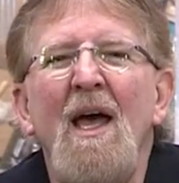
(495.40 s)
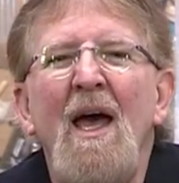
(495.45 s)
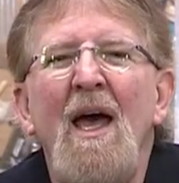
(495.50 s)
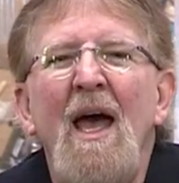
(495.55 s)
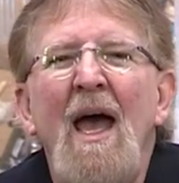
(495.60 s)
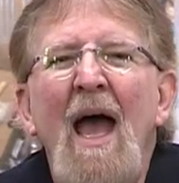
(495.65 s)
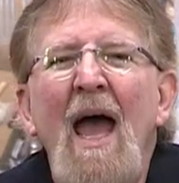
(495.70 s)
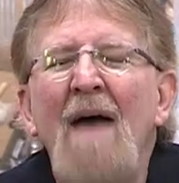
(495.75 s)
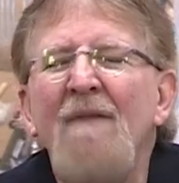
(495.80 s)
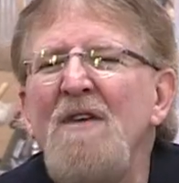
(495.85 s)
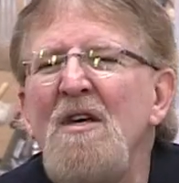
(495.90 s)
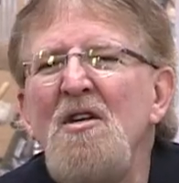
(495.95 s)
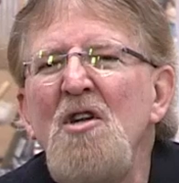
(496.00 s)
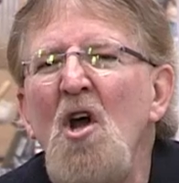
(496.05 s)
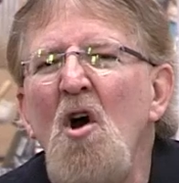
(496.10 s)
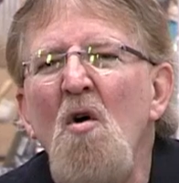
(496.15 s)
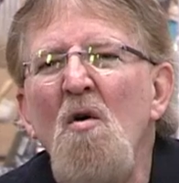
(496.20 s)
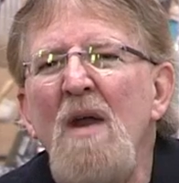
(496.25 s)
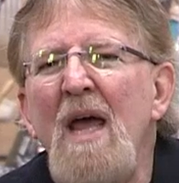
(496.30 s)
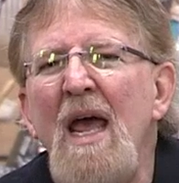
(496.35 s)
Have you
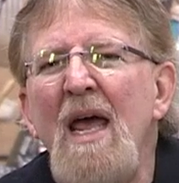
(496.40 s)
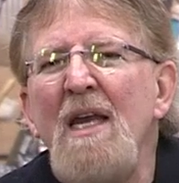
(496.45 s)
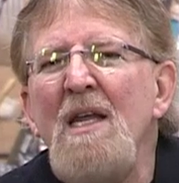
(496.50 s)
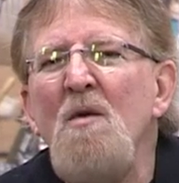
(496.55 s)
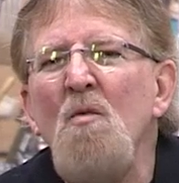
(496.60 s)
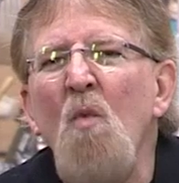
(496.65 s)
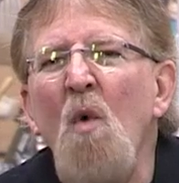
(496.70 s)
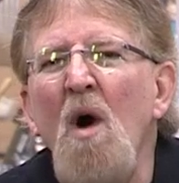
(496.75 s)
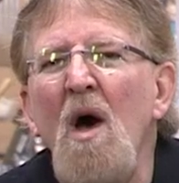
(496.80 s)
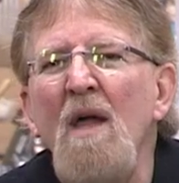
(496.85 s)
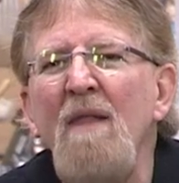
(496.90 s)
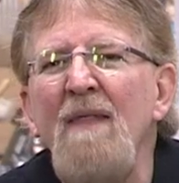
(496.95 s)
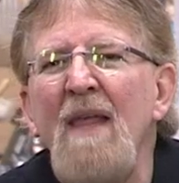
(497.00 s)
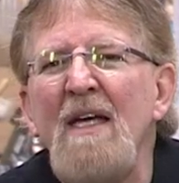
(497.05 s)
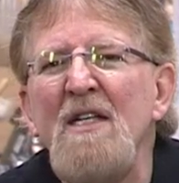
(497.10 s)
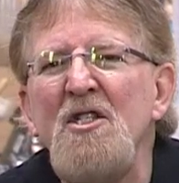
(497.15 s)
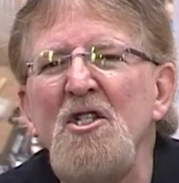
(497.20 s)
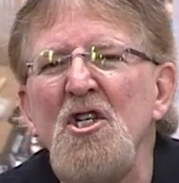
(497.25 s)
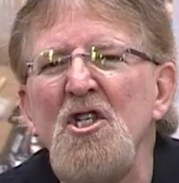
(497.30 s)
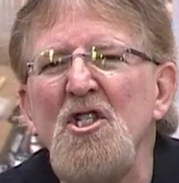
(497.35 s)
known anyone that
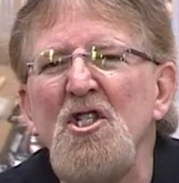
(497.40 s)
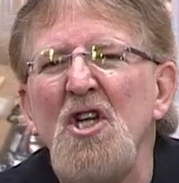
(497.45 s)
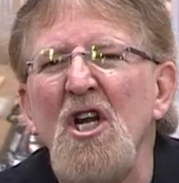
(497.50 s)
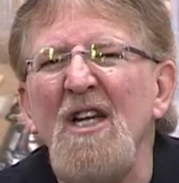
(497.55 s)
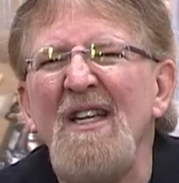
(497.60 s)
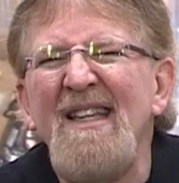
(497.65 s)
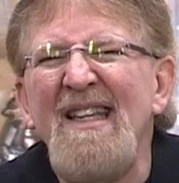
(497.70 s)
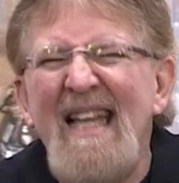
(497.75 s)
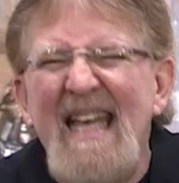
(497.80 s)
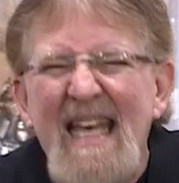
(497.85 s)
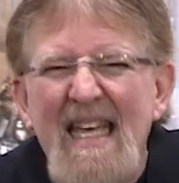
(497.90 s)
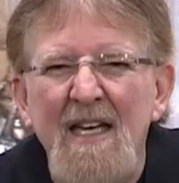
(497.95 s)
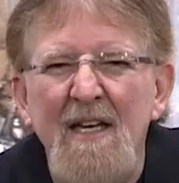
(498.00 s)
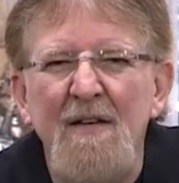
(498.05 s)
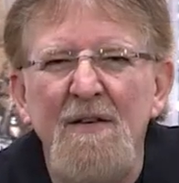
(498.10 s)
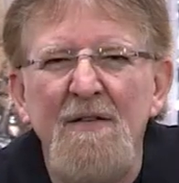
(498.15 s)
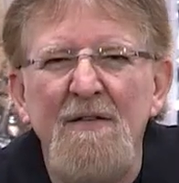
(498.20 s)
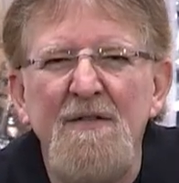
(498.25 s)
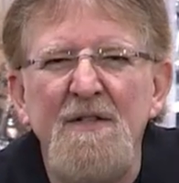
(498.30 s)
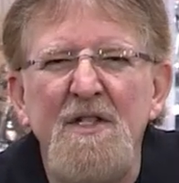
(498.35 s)
just
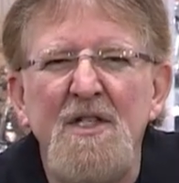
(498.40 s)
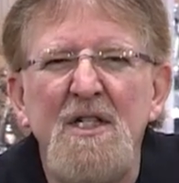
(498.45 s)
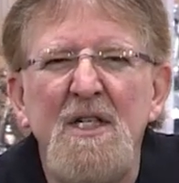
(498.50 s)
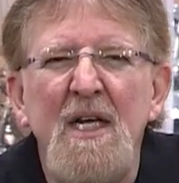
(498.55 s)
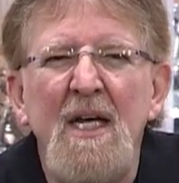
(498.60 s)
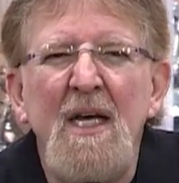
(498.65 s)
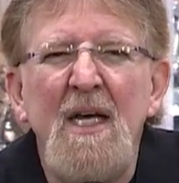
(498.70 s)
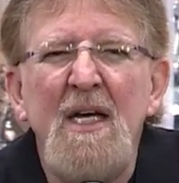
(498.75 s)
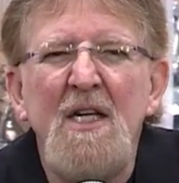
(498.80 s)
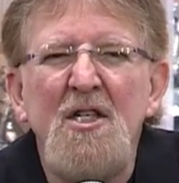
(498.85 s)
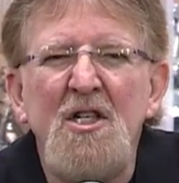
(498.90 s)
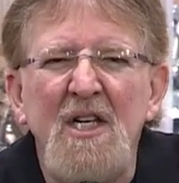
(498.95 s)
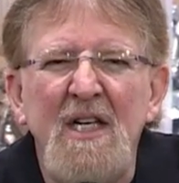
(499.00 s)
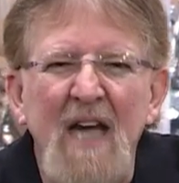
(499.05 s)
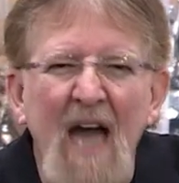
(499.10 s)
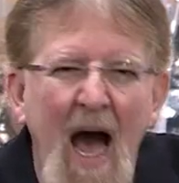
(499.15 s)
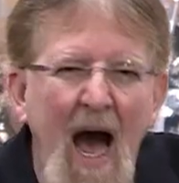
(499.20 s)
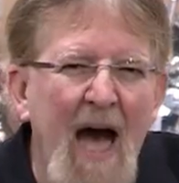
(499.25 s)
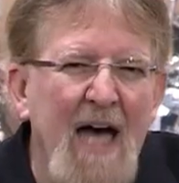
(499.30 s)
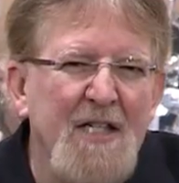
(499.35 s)
lives to
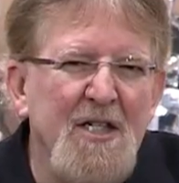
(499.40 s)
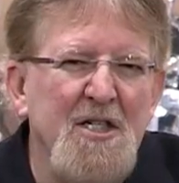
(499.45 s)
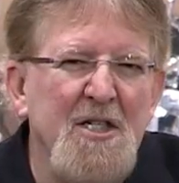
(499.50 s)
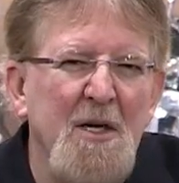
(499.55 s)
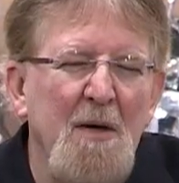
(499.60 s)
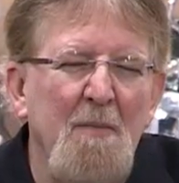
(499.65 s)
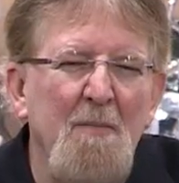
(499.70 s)
gossip?